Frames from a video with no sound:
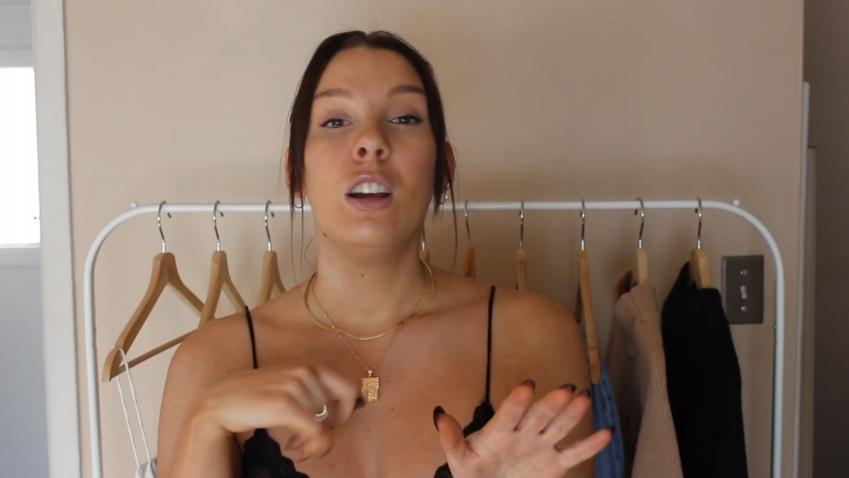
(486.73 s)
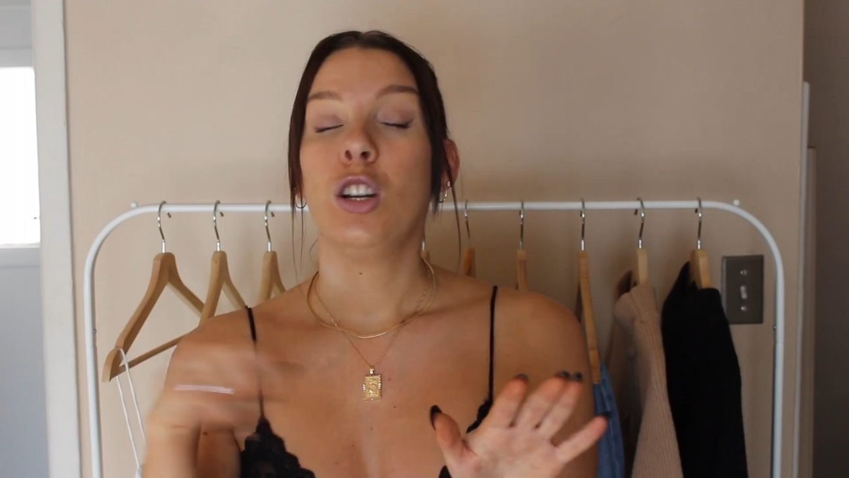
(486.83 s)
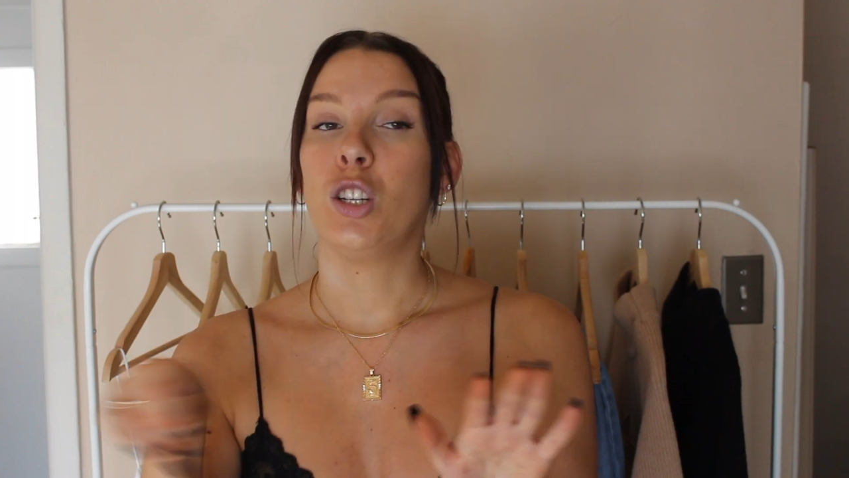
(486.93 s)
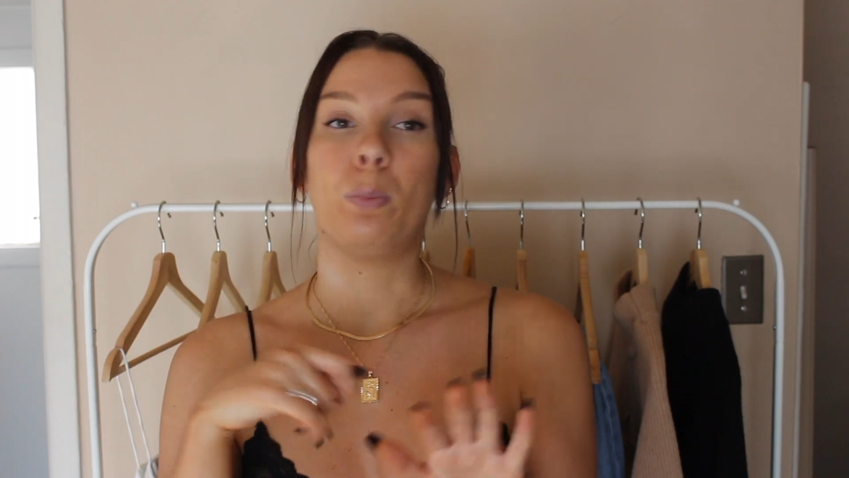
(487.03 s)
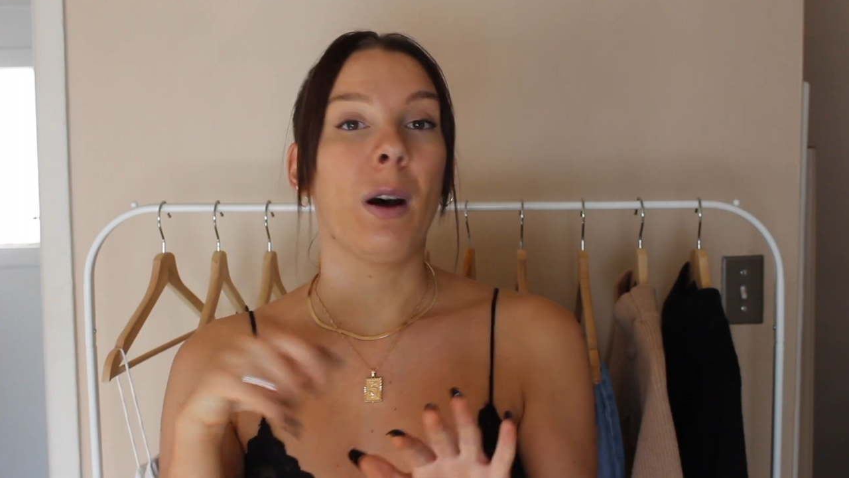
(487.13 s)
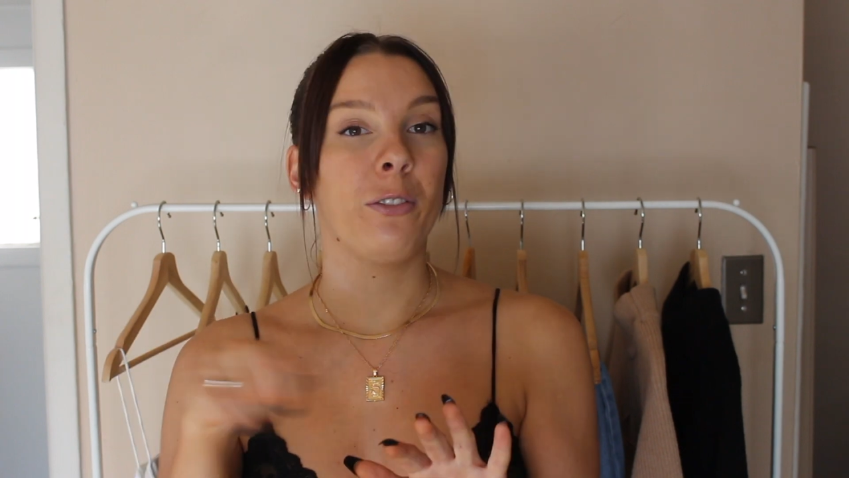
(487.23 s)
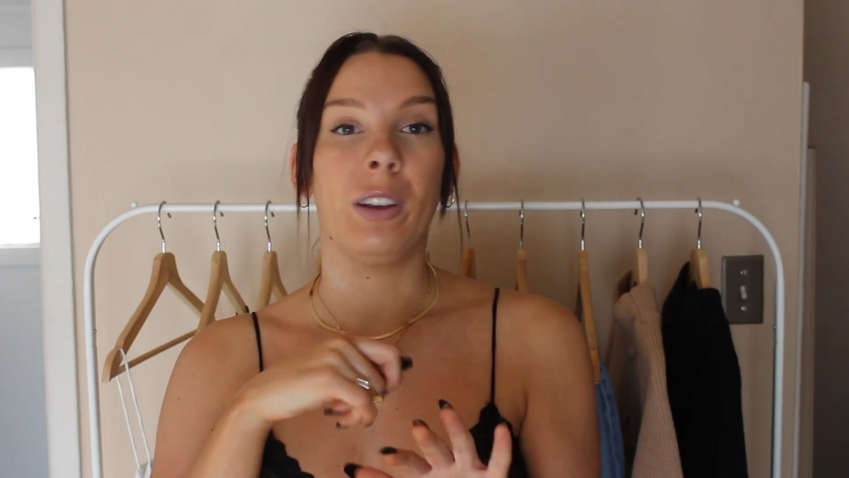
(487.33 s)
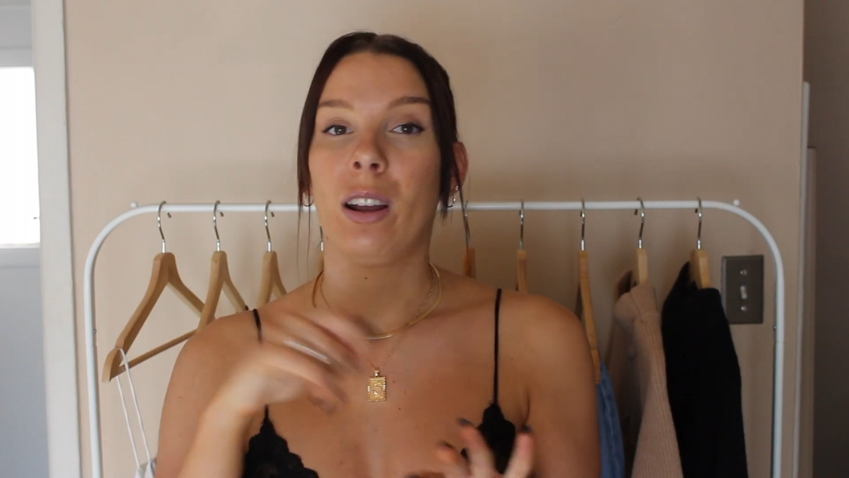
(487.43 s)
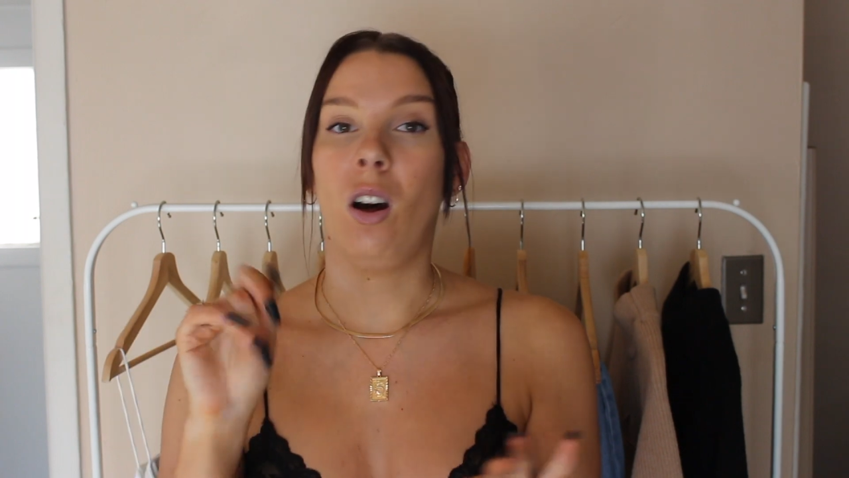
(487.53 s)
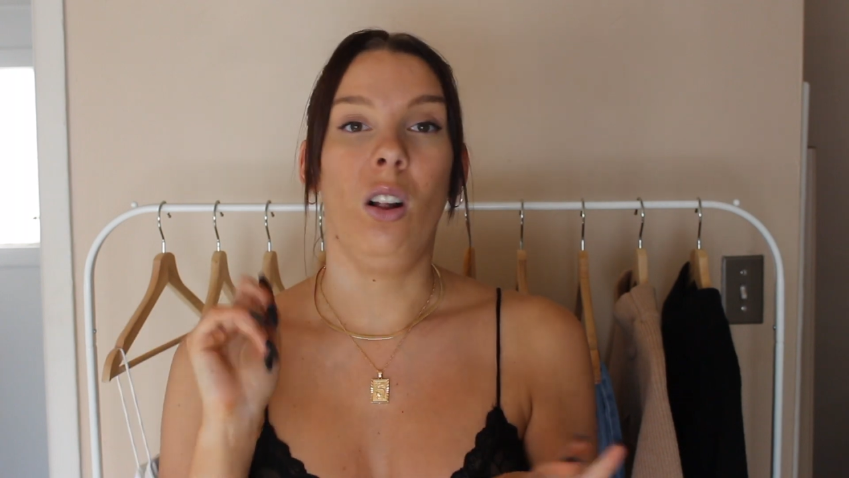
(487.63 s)
just
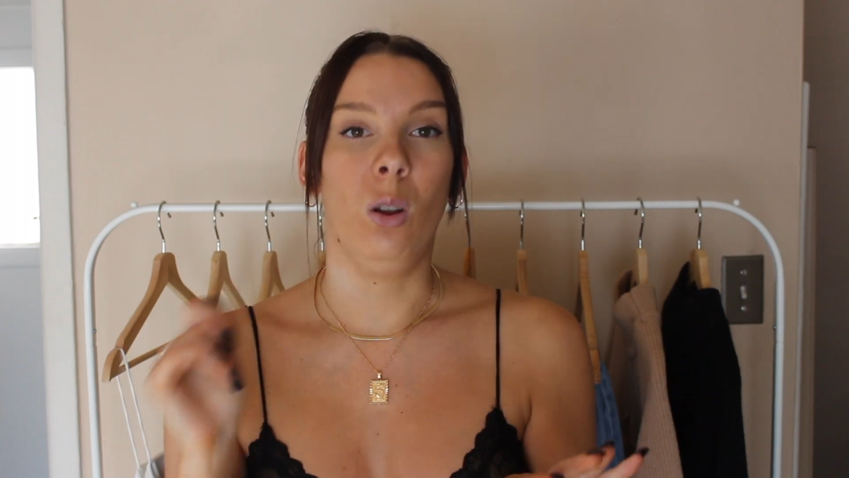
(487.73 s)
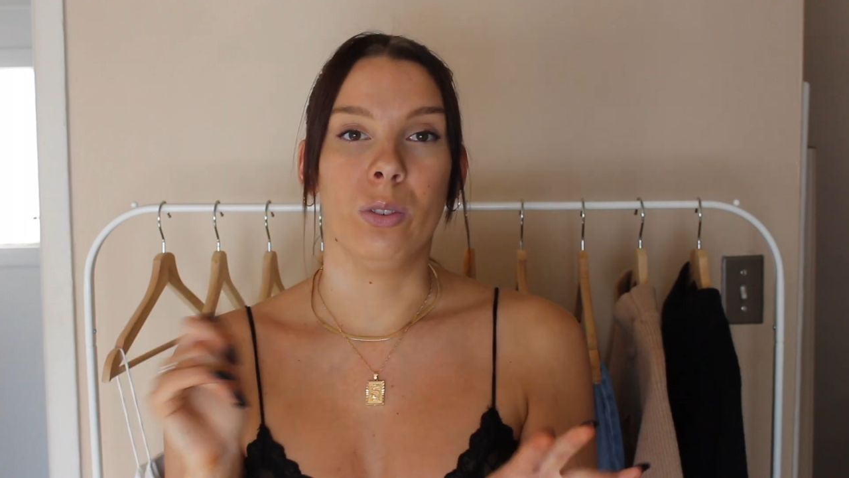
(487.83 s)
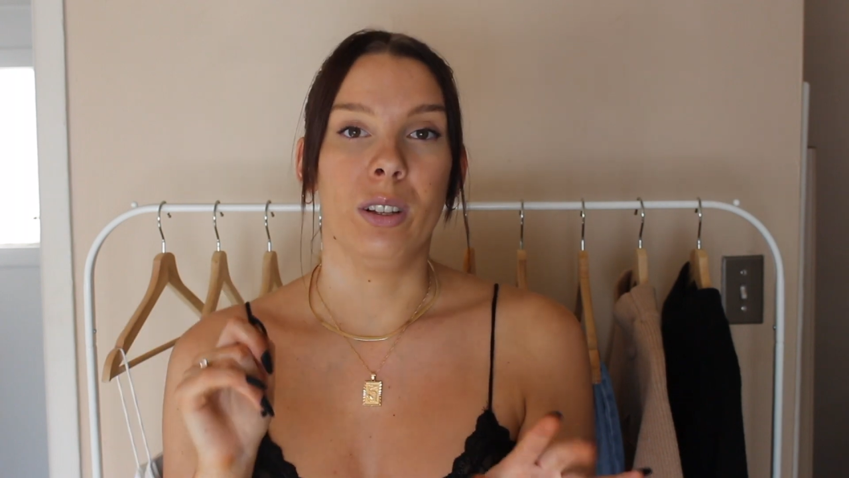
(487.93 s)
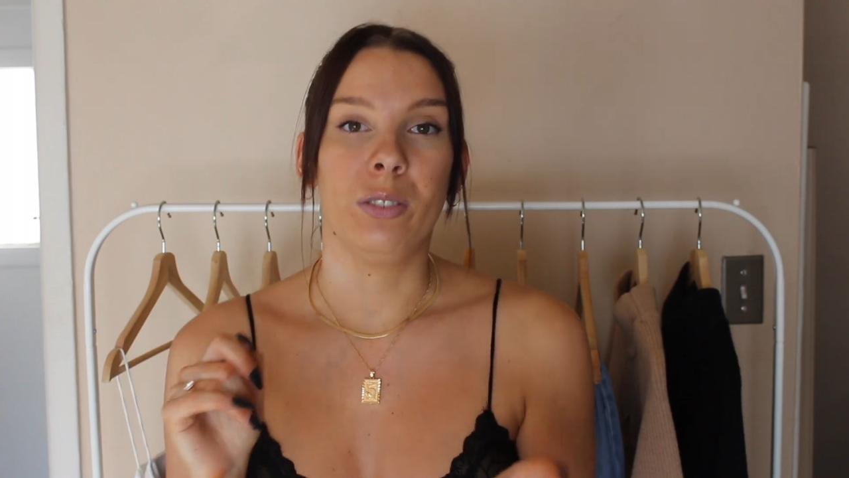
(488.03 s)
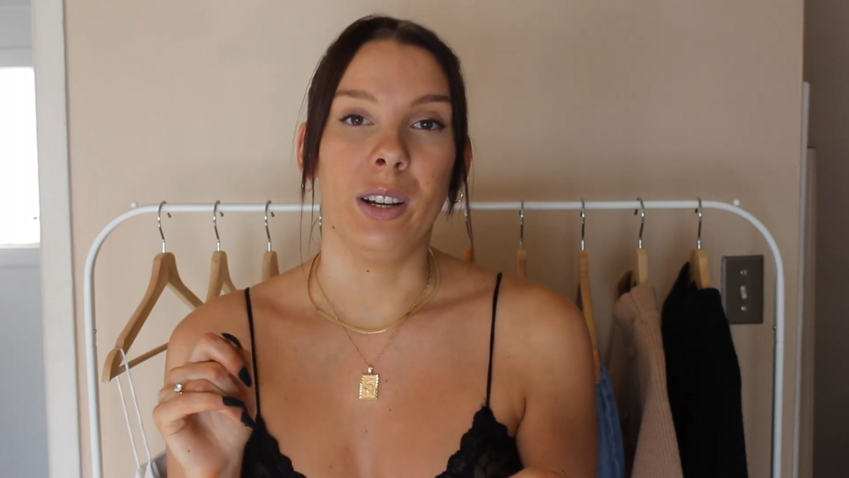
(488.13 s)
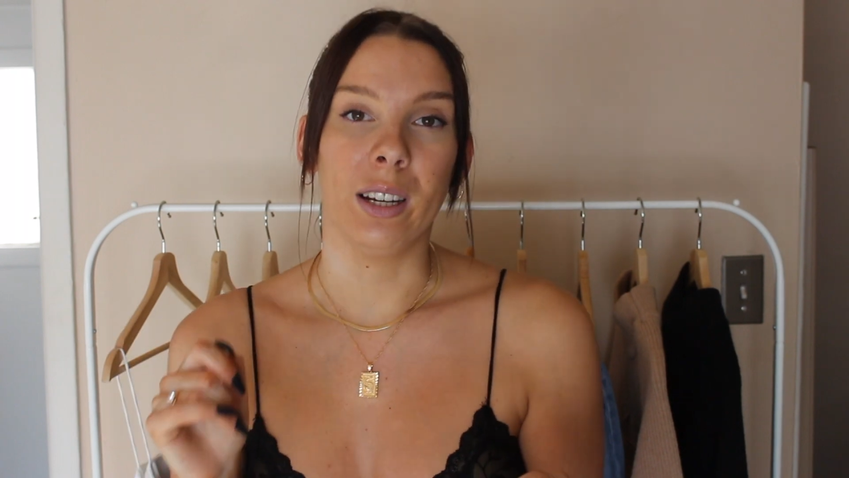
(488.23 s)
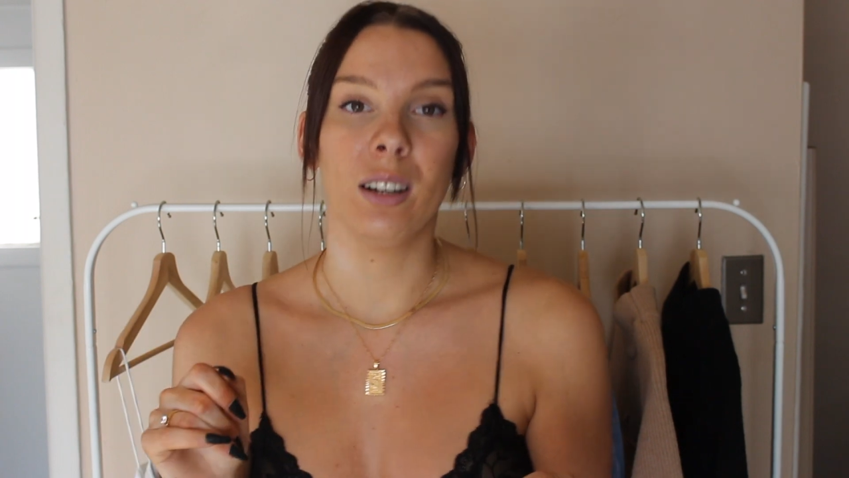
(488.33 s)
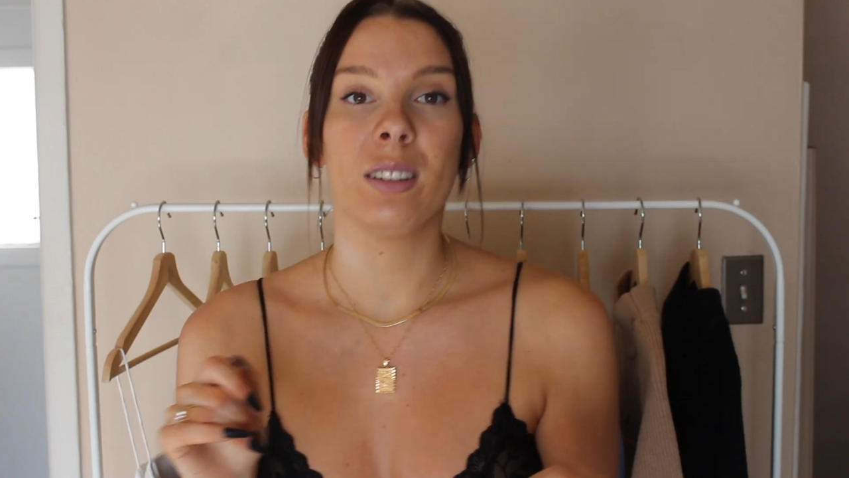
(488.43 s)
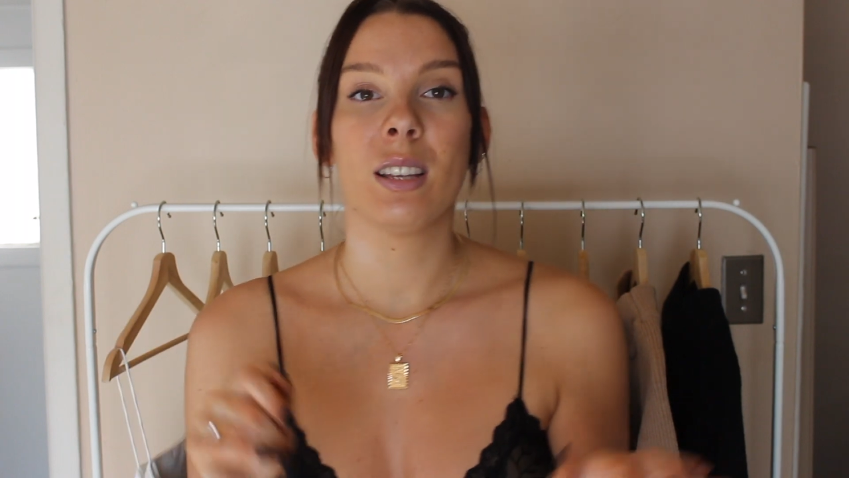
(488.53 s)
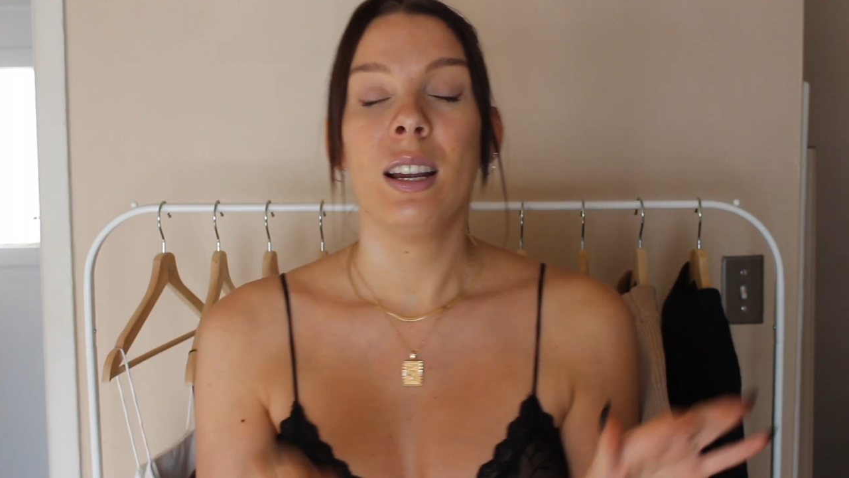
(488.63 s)
buffing it all over the
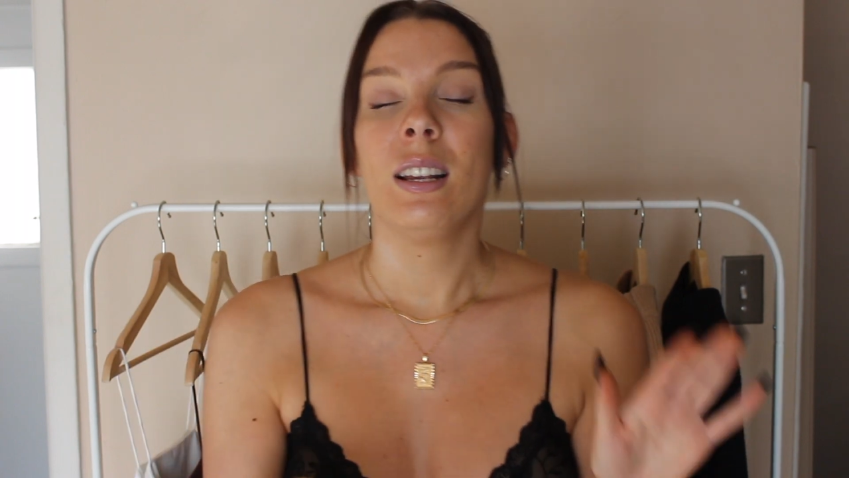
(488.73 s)
fingers.